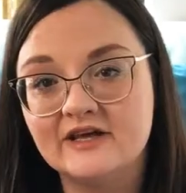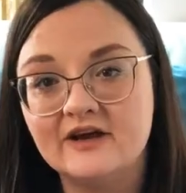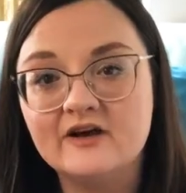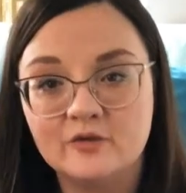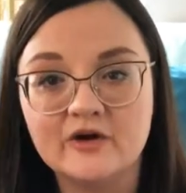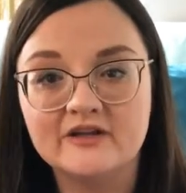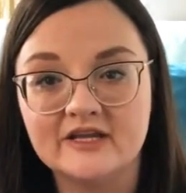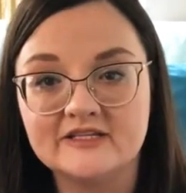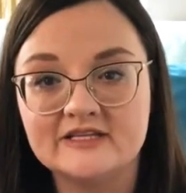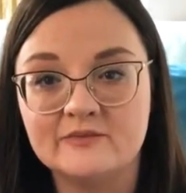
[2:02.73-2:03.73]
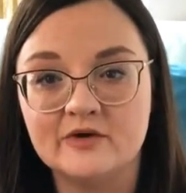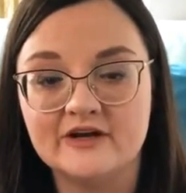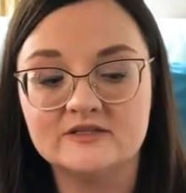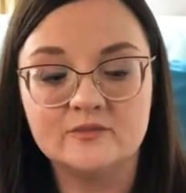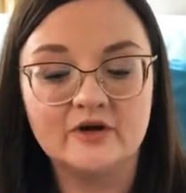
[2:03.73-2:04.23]
that were in that same
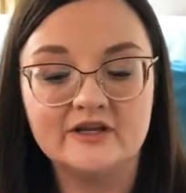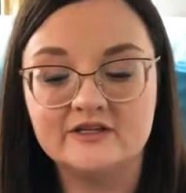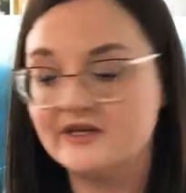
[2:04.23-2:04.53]
price point